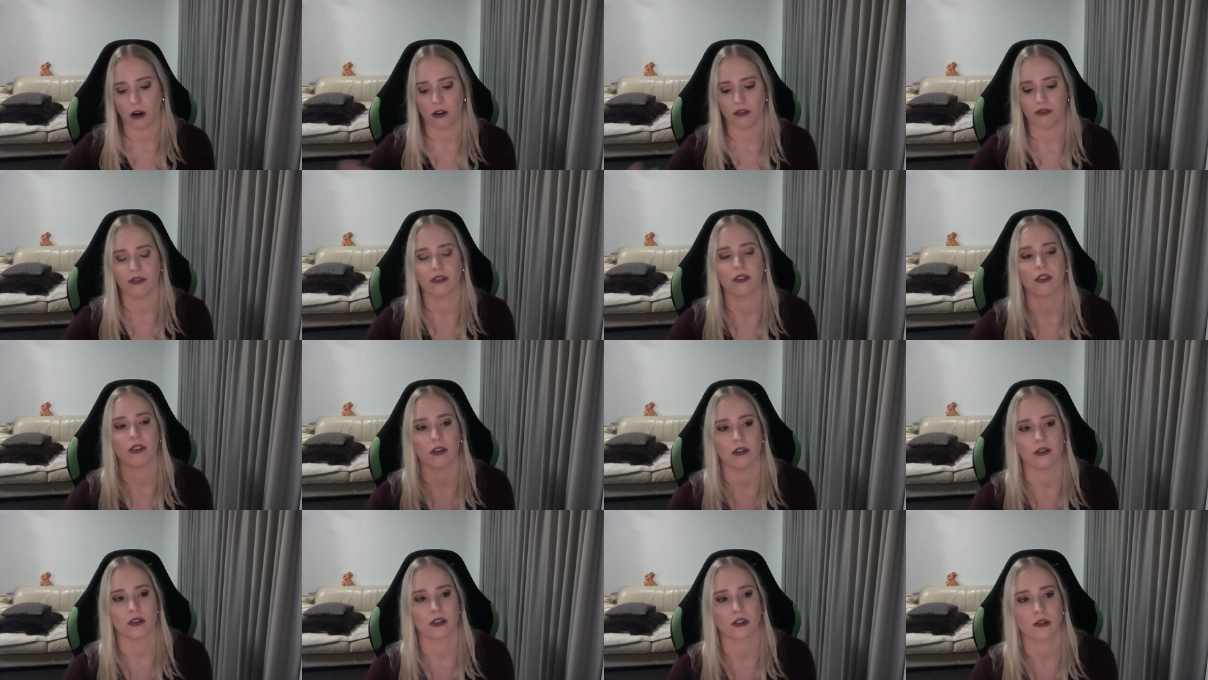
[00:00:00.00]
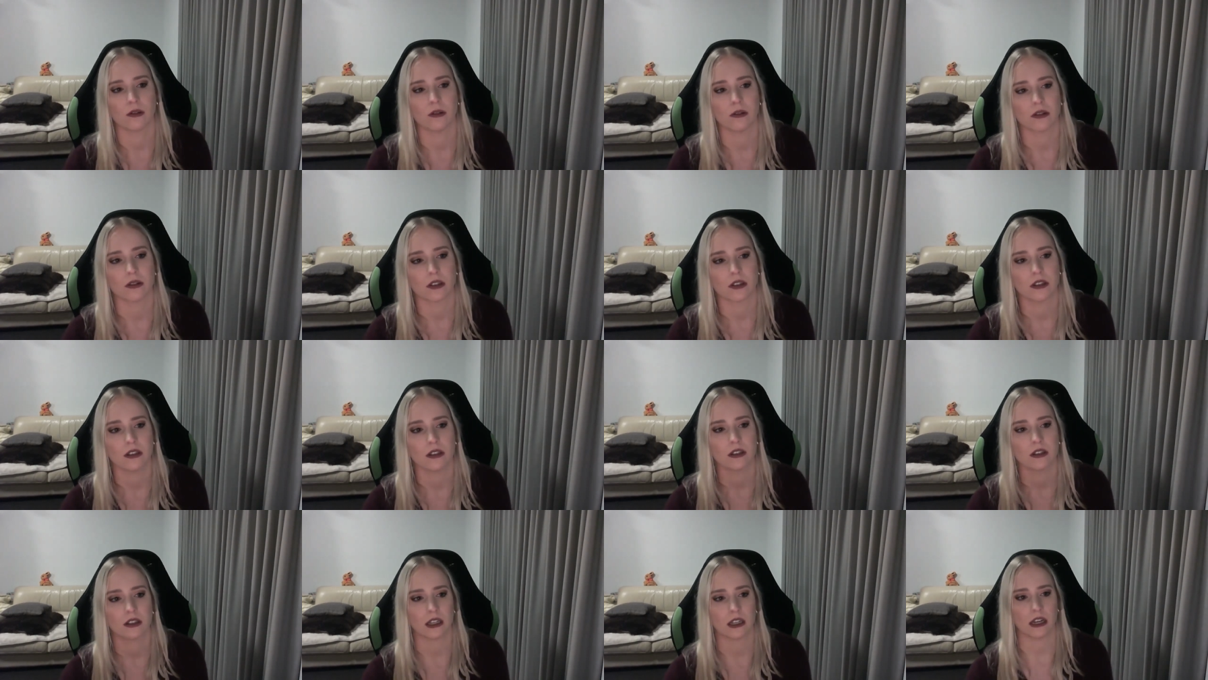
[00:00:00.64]
offer those
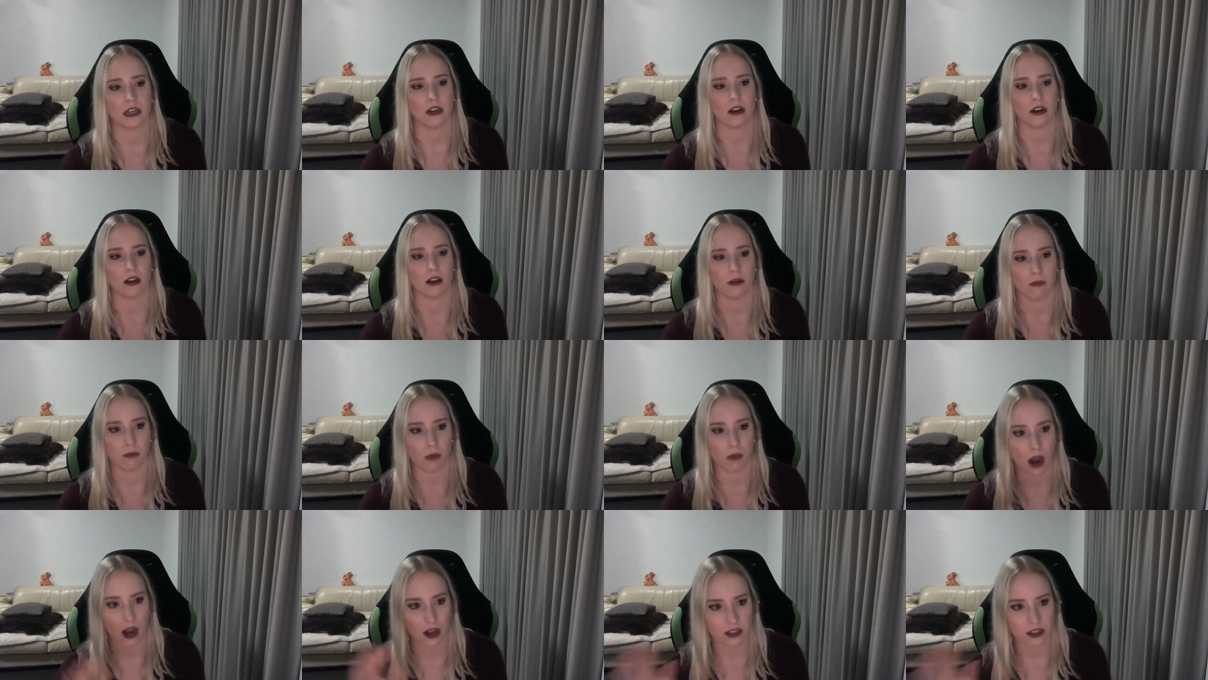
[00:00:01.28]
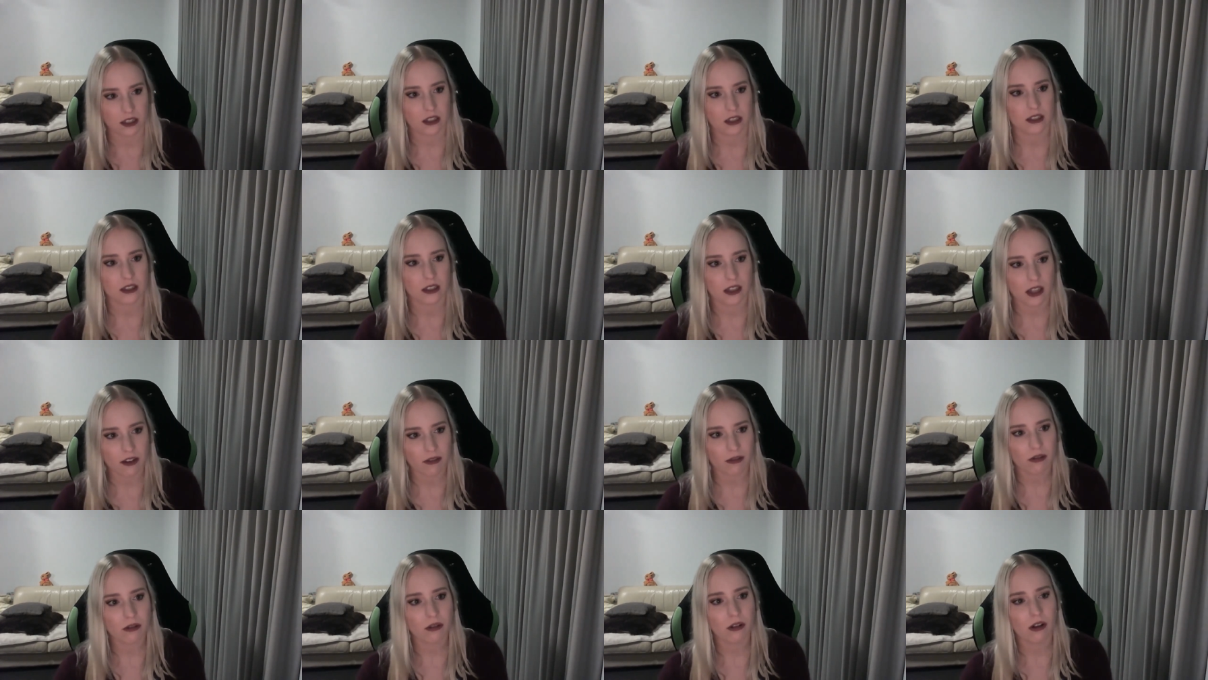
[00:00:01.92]
courses in a master's
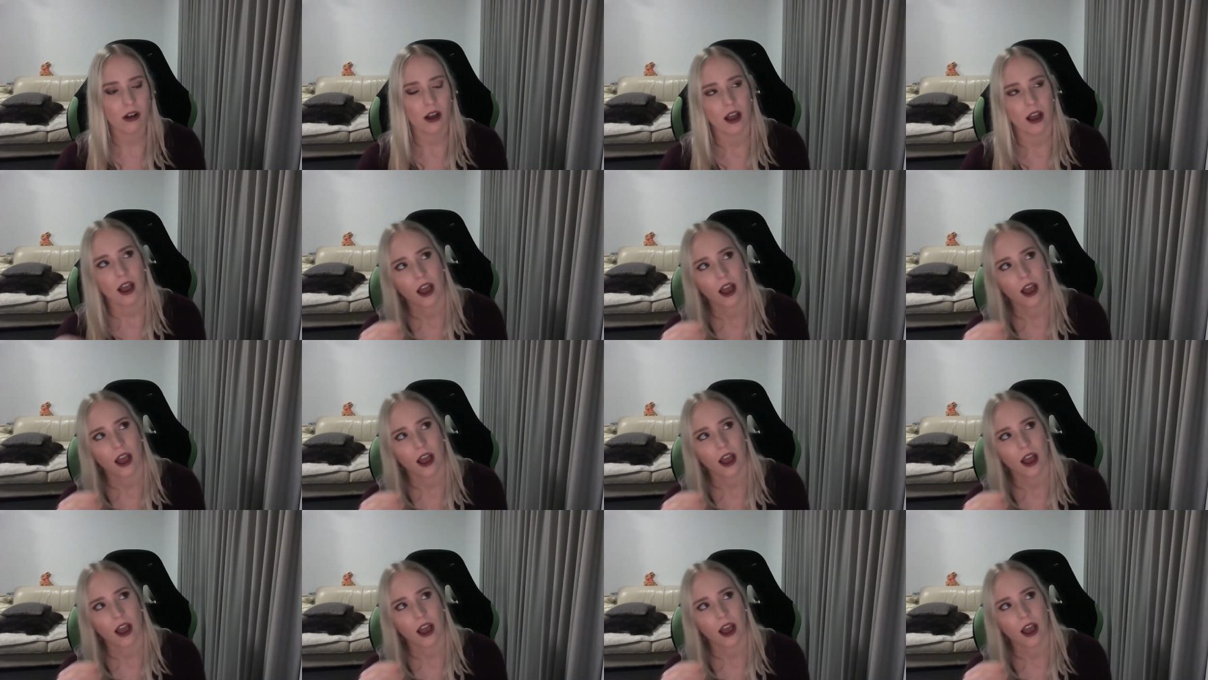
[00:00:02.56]
level.